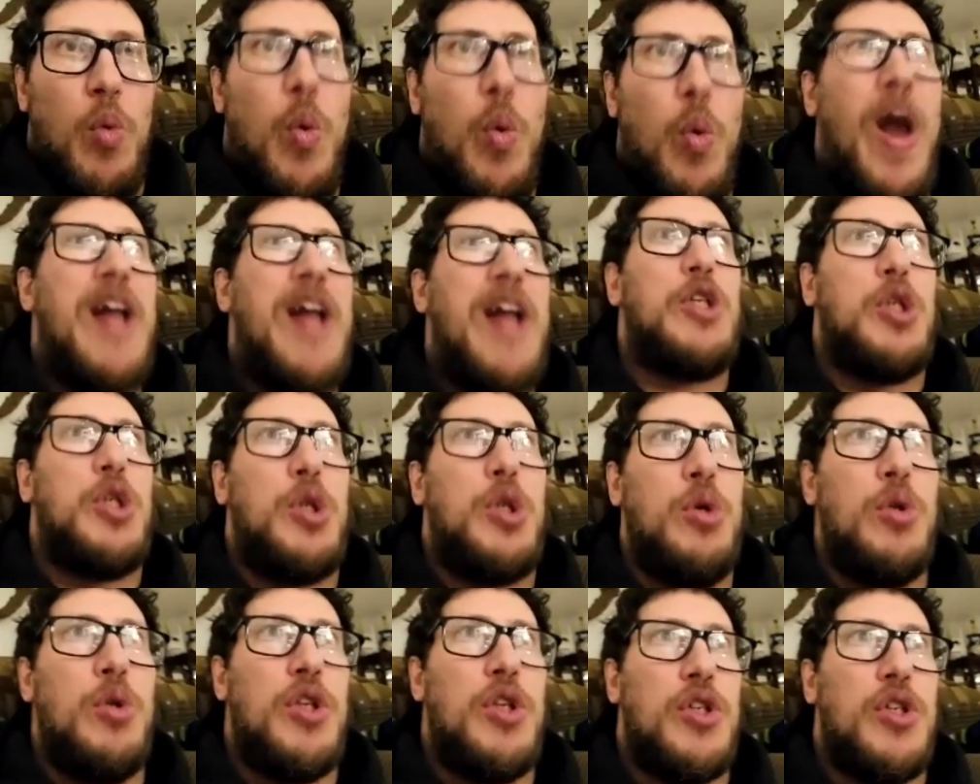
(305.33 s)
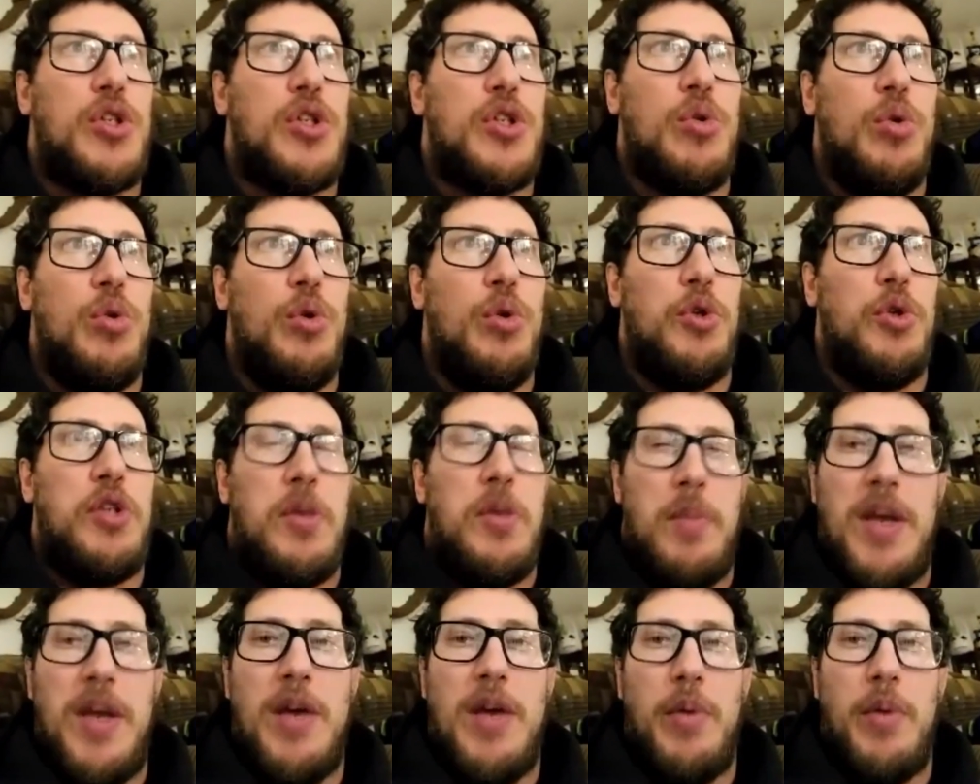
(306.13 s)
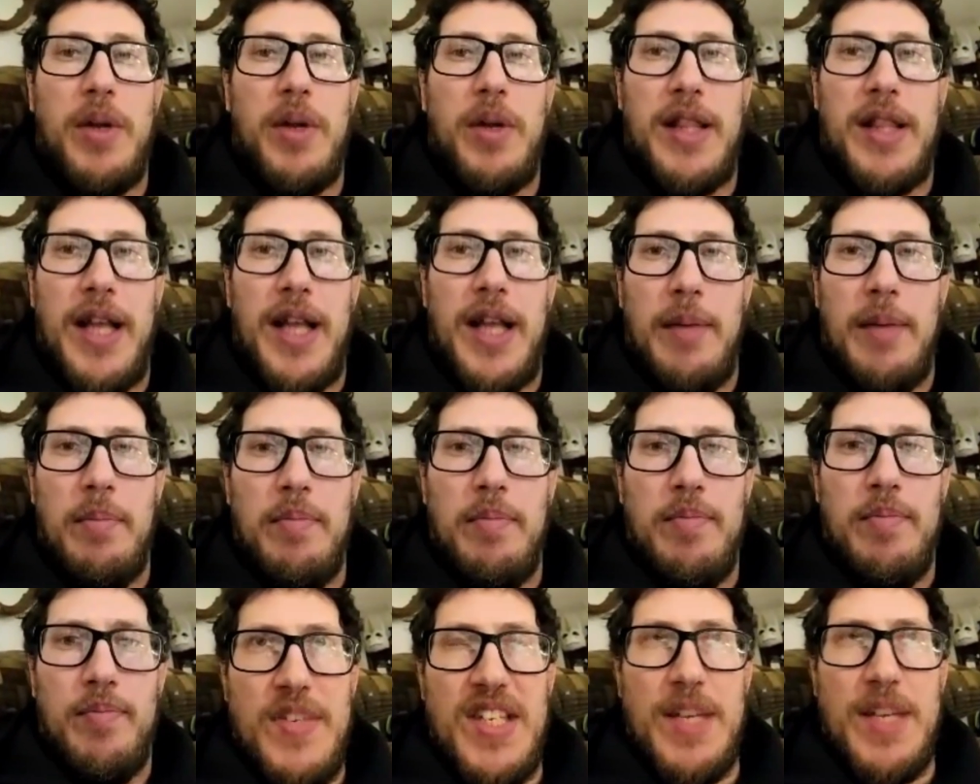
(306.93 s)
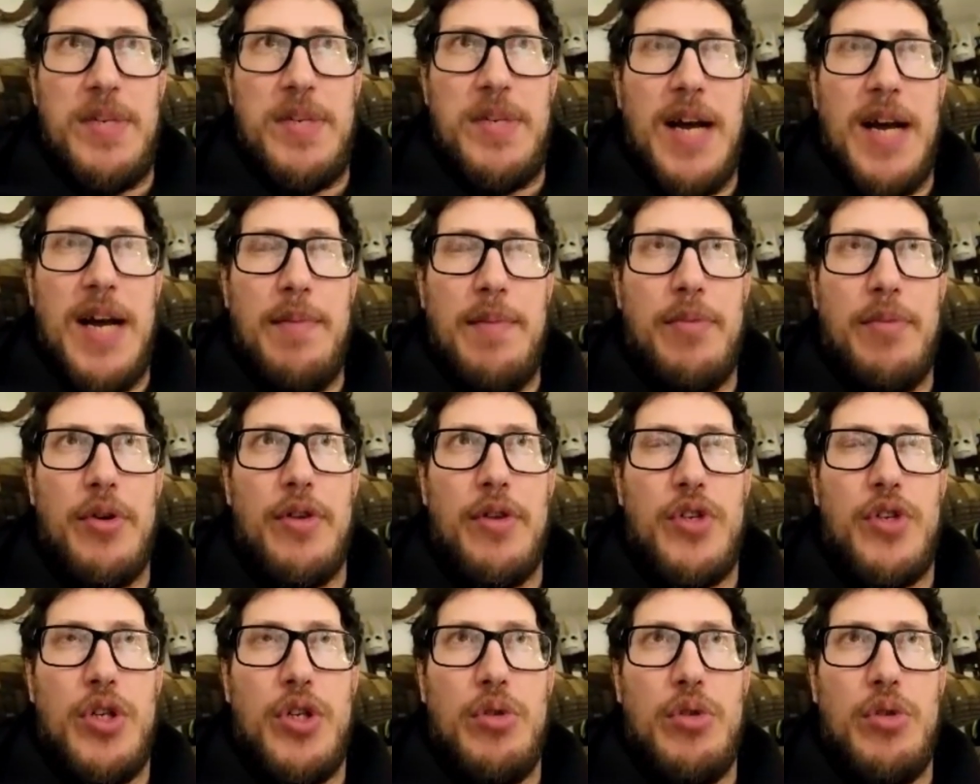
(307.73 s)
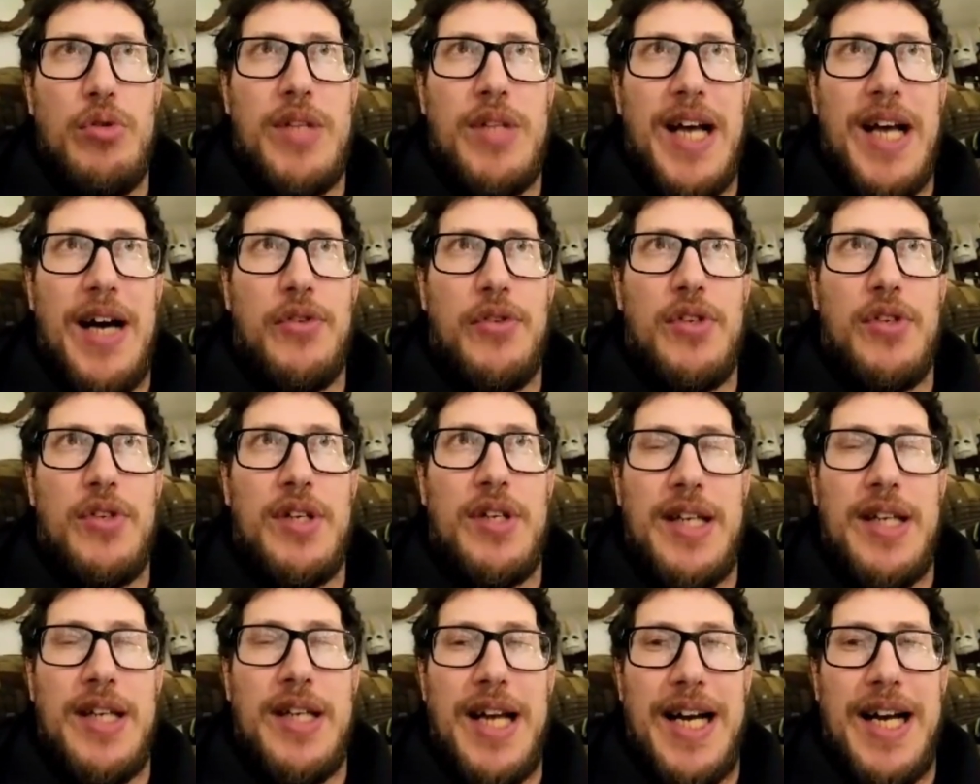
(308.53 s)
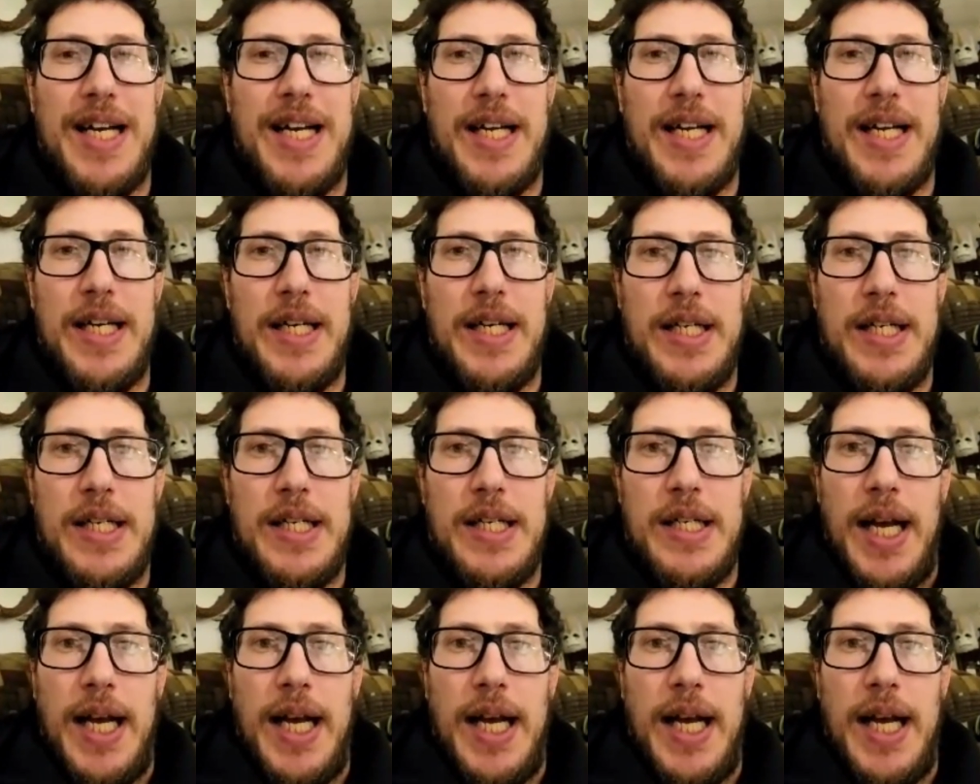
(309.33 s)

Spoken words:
went to the school to meet with them September of 2009,